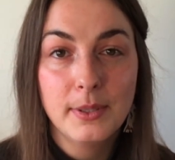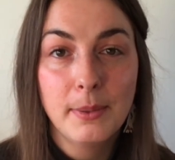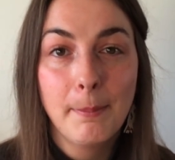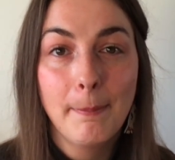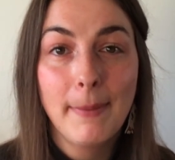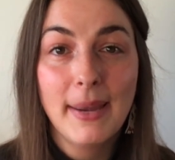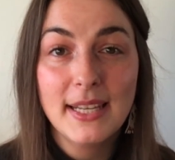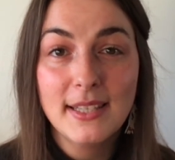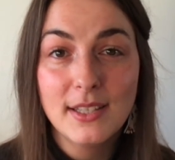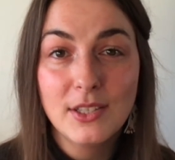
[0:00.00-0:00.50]

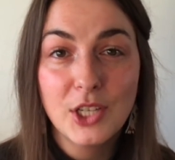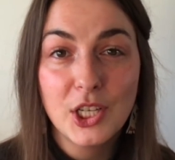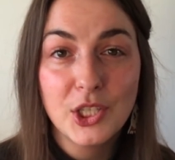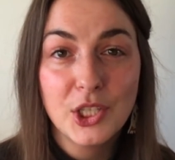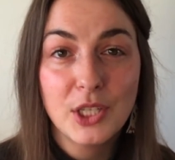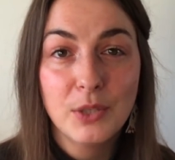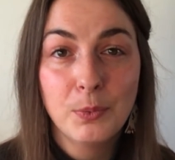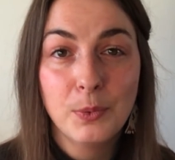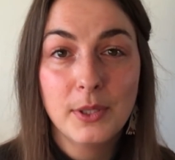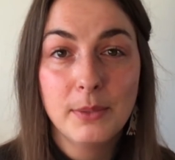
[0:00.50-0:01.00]
my
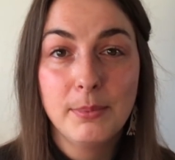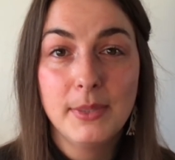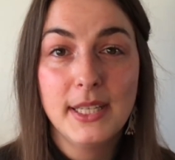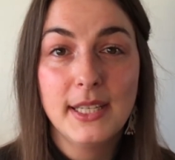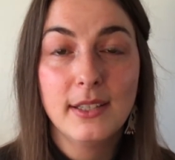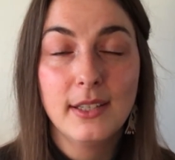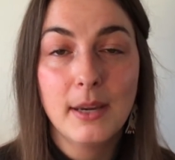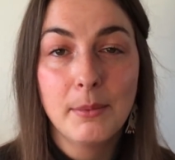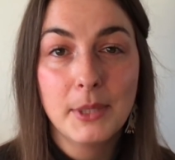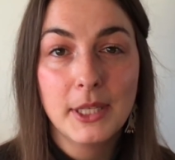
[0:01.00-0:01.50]
suggestion would be
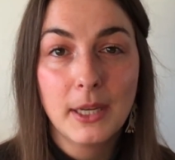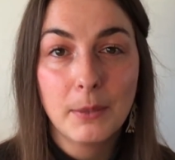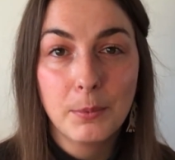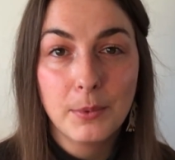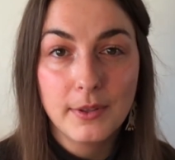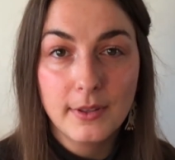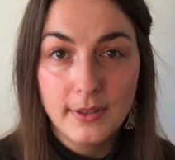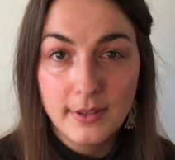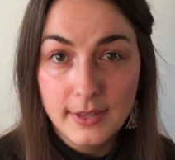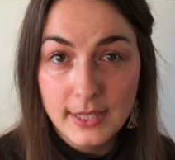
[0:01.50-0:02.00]
coming up with a
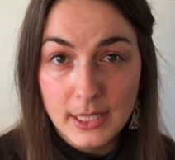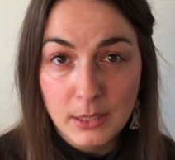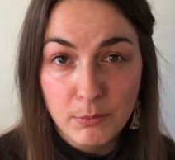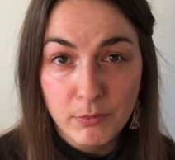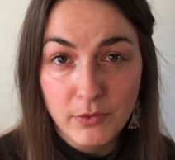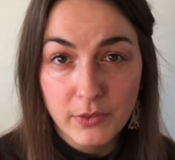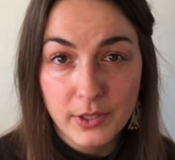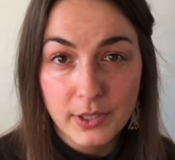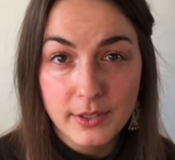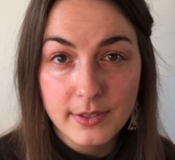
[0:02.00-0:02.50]
theme
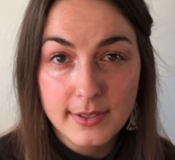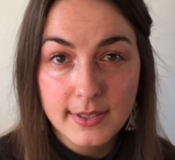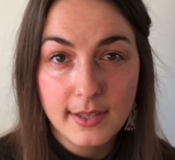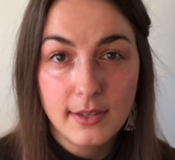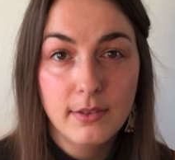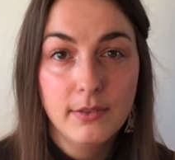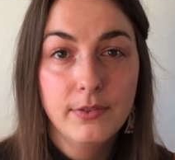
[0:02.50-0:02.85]
for yourself.